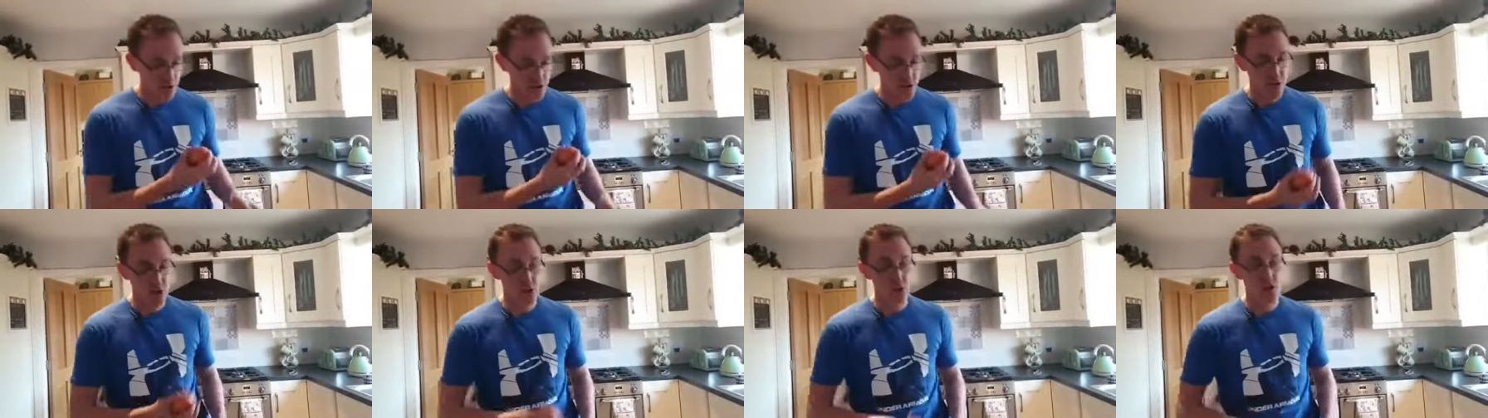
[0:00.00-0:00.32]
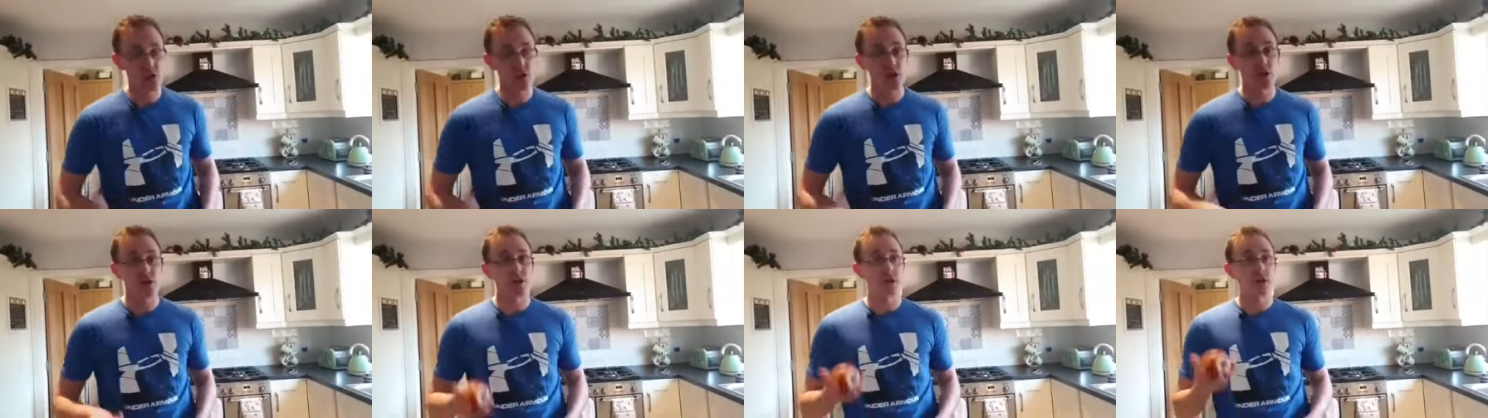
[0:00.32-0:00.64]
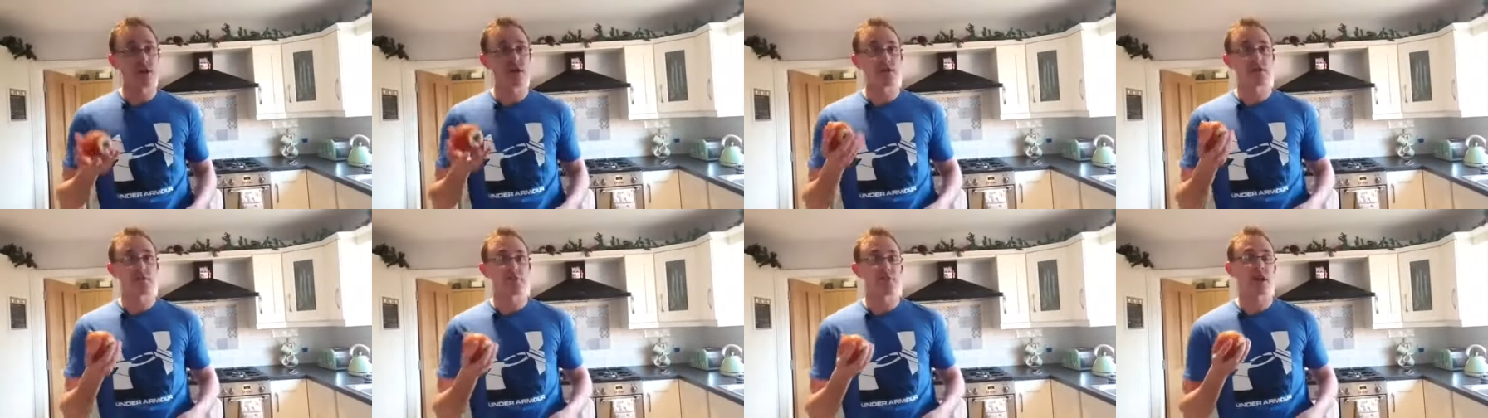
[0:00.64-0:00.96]
so you can
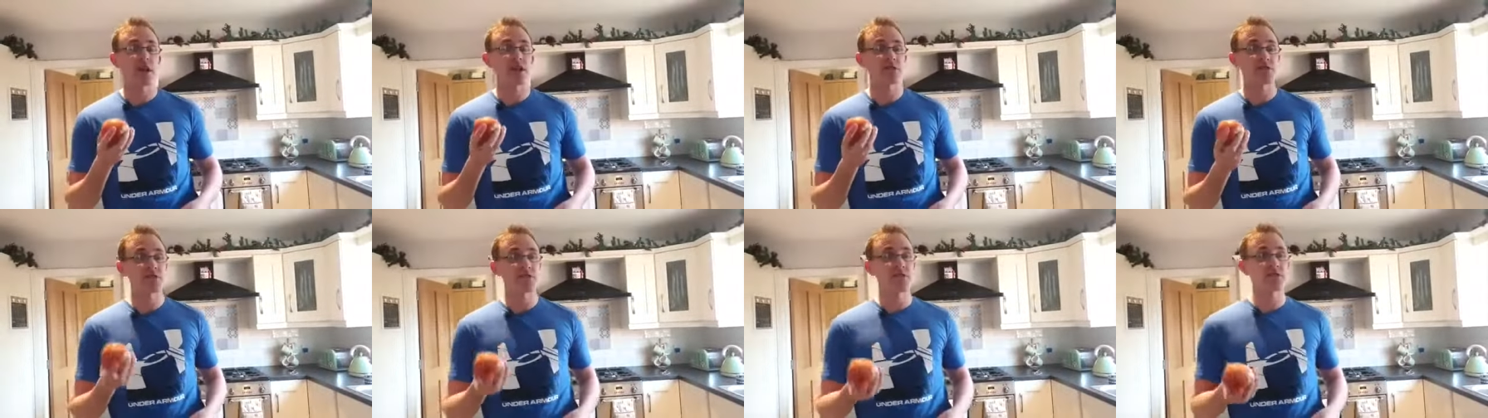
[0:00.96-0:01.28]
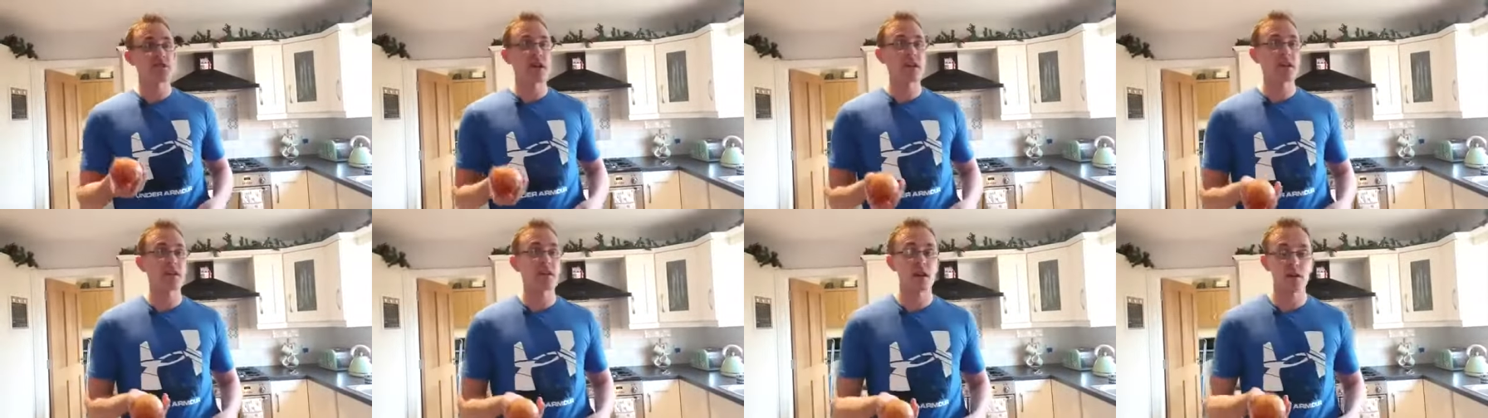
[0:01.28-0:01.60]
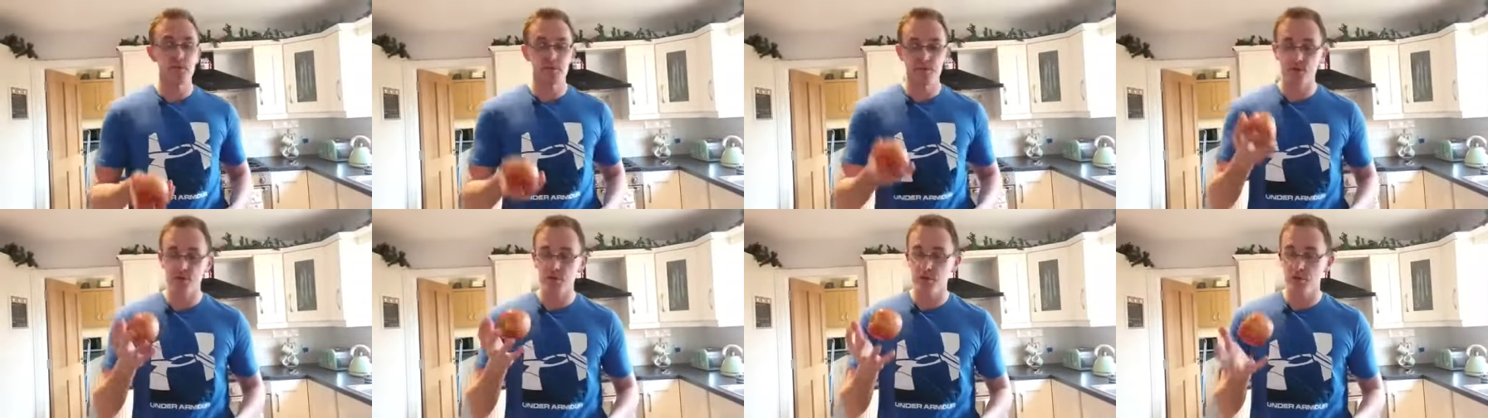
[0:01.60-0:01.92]
either, as a snack
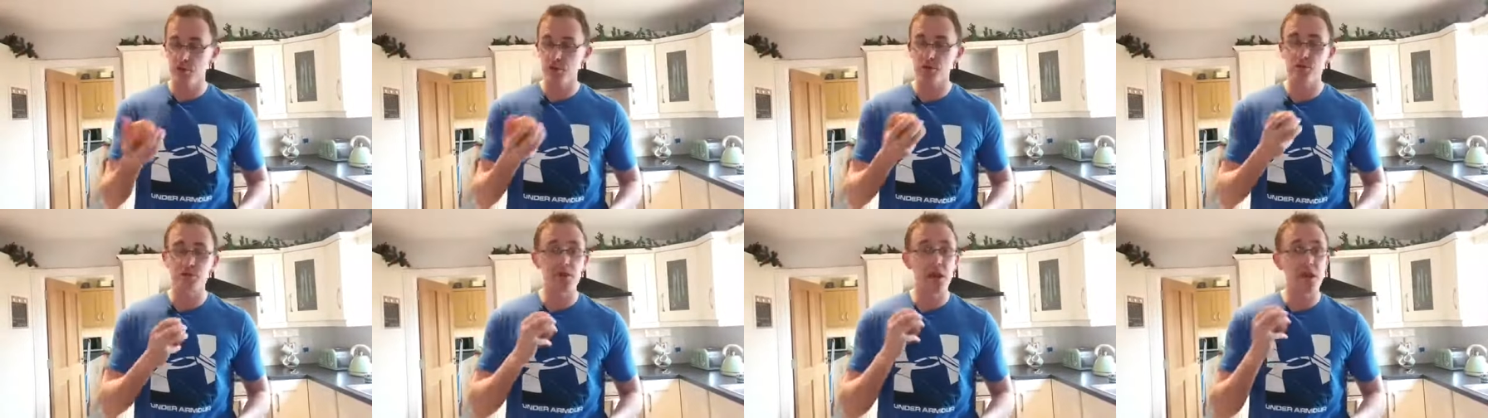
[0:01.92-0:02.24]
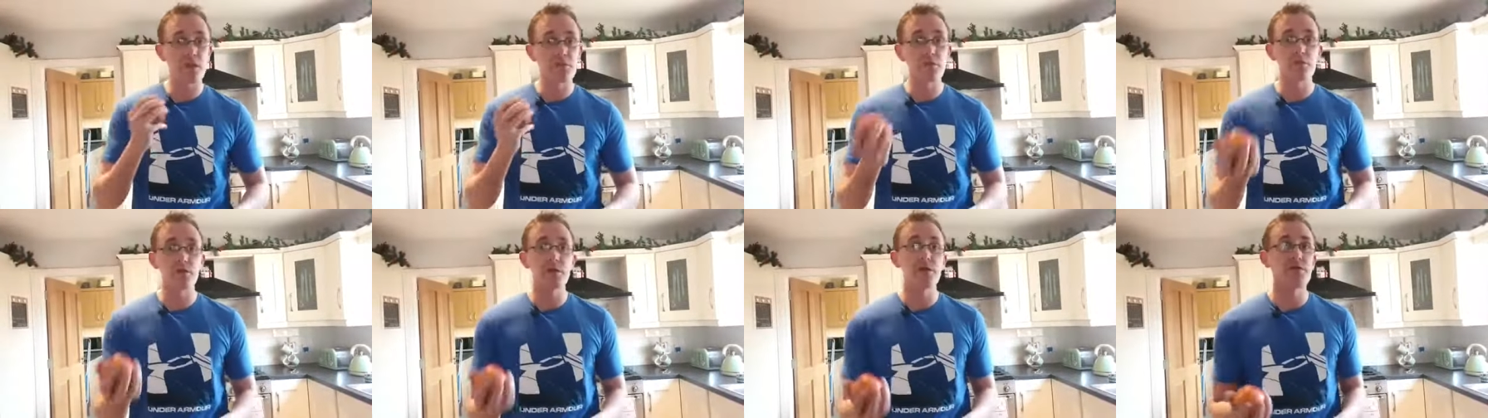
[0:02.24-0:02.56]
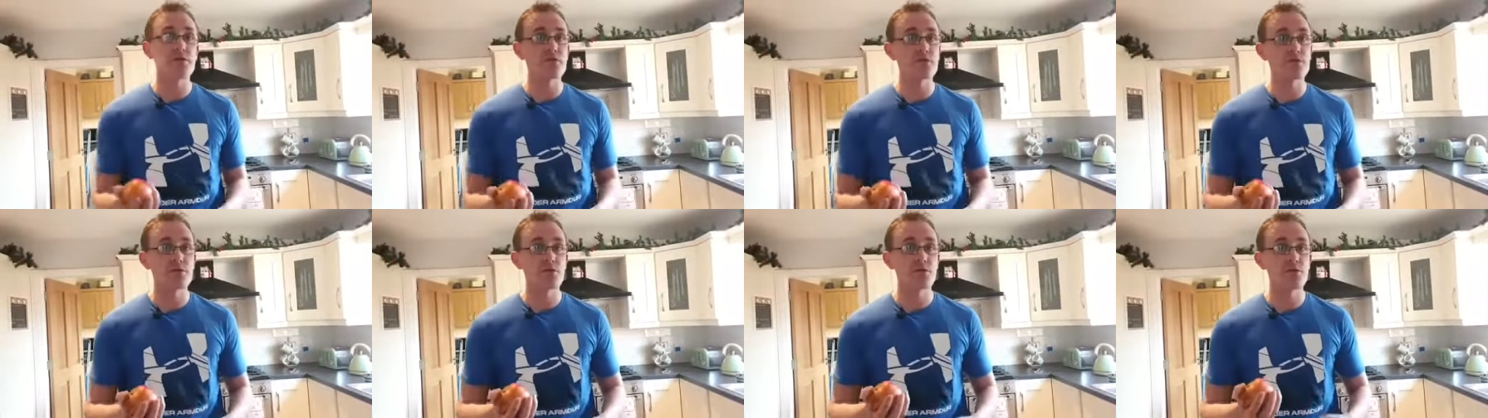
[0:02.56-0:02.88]
option, you can just have a
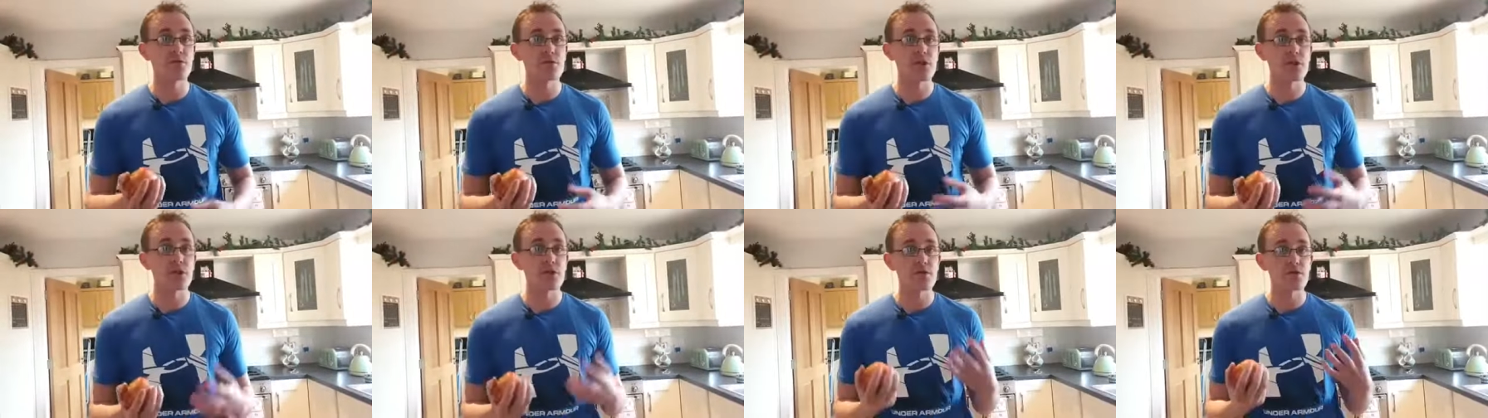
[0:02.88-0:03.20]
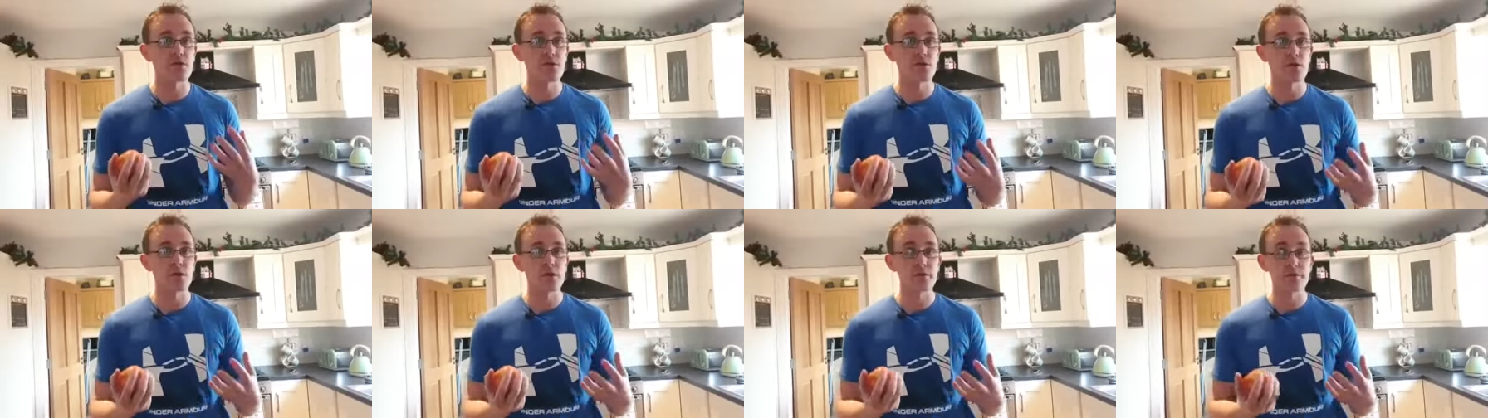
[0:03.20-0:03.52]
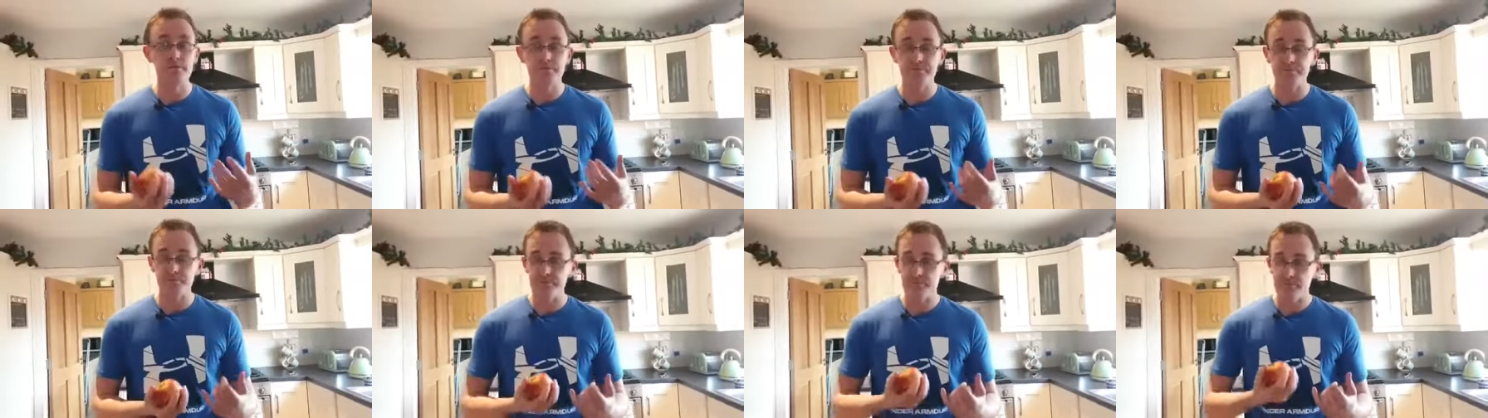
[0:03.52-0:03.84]
piece of fruit on its own.